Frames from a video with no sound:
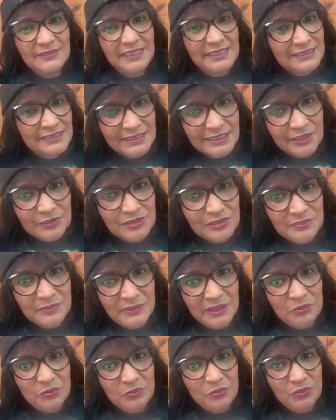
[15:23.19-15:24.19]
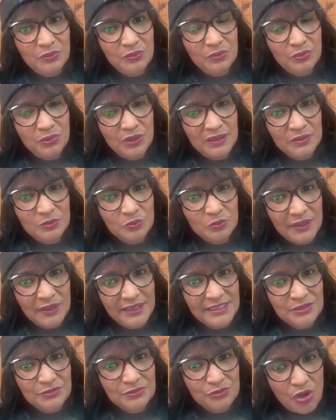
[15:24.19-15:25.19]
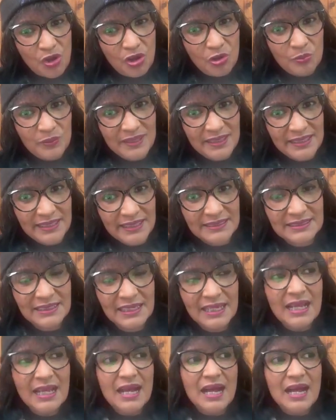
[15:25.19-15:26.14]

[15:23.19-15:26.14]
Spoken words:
excuse me, what is wrong with it?